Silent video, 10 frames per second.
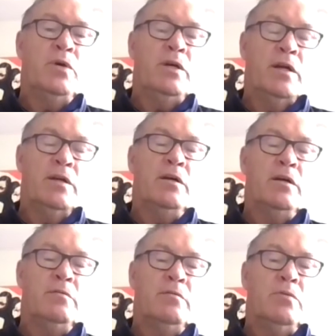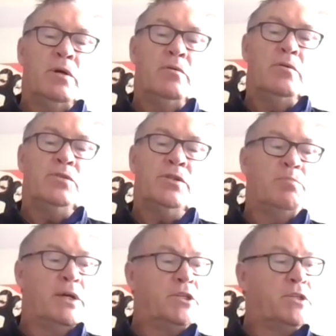It was the
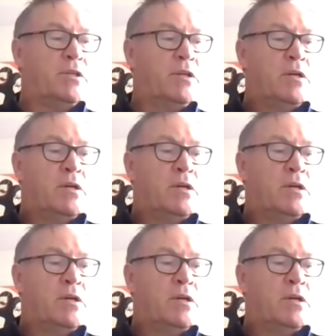best,